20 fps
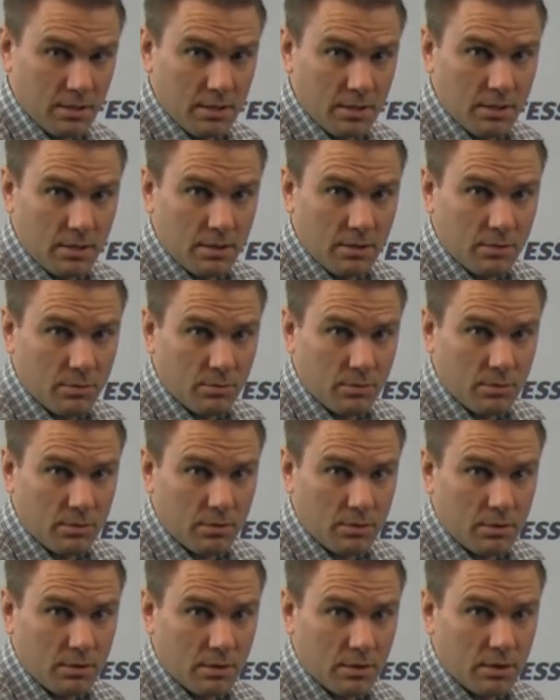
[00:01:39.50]

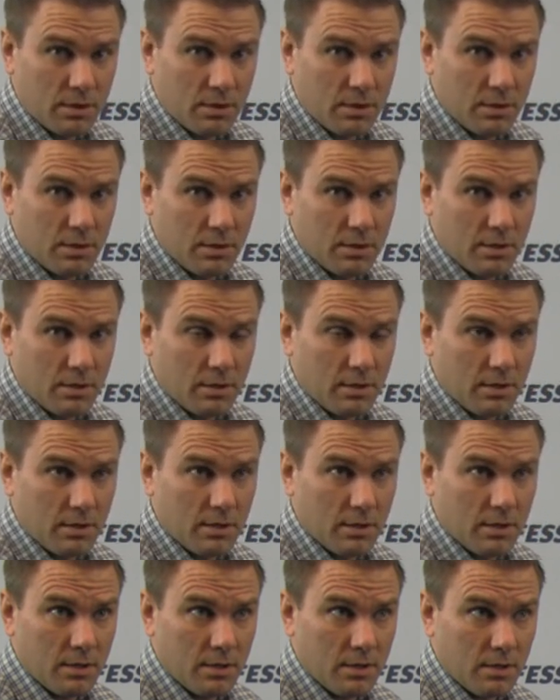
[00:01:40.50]

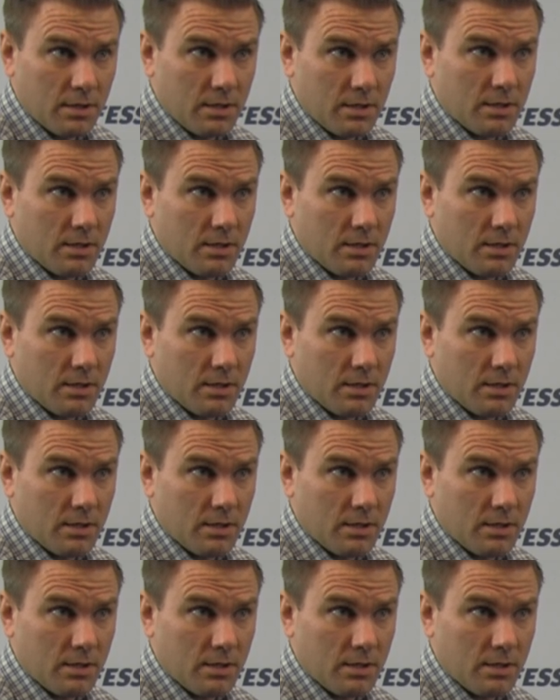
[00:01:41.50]
(silence)